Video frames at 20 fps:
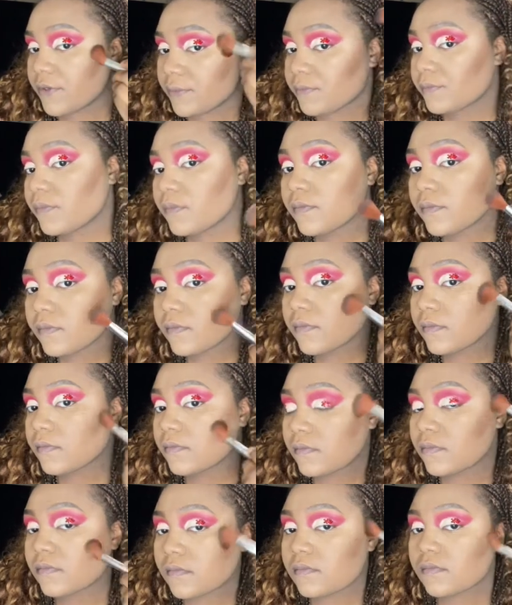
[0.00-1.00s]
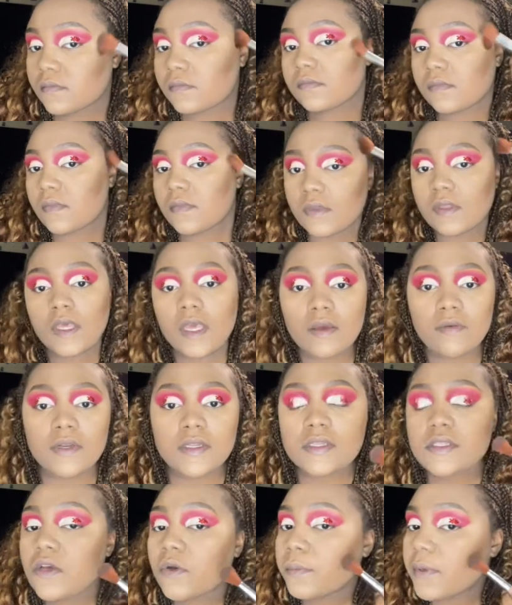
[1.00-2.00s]
I do not
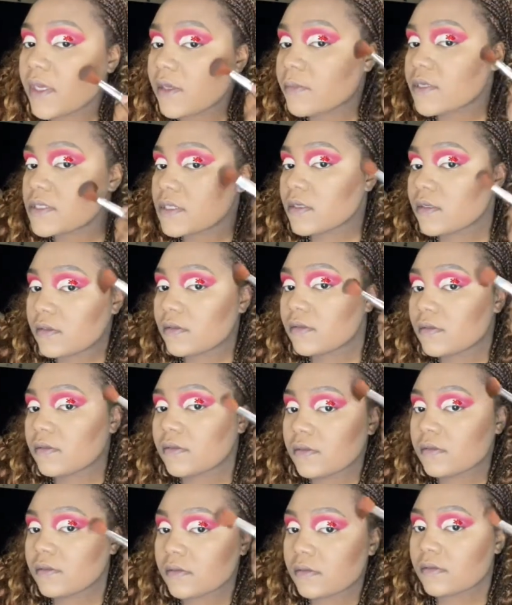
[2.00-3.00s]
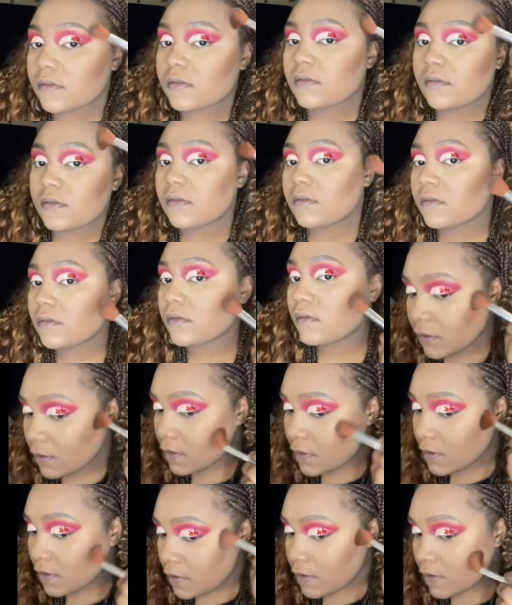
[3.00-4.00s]
remember where I got this brush
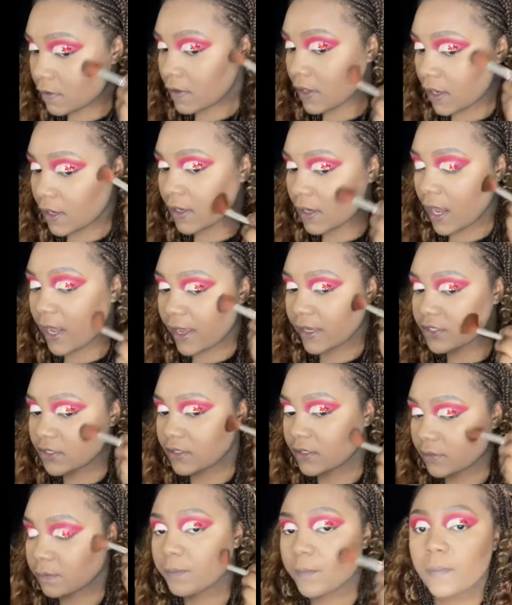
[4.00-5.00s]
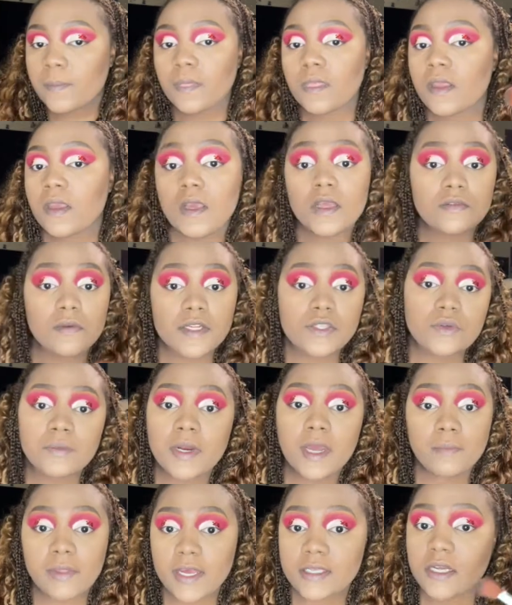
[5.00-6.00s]
from, who I bought it. I can't remember
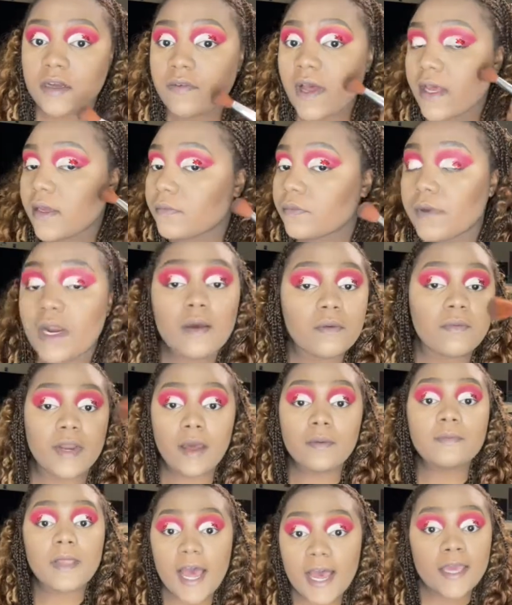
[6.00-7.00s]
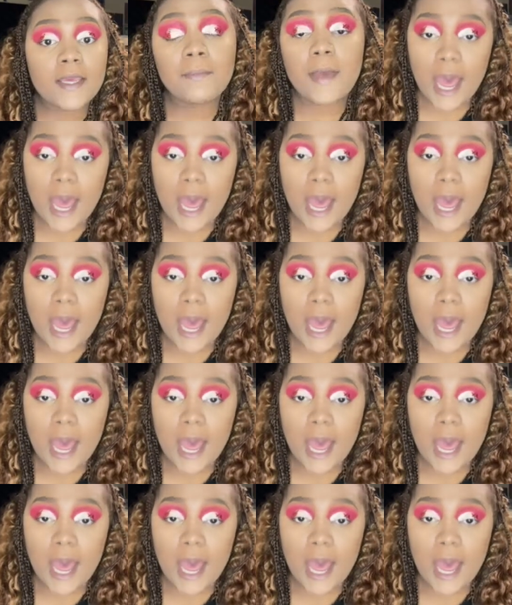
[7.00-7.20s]
anything about this brush.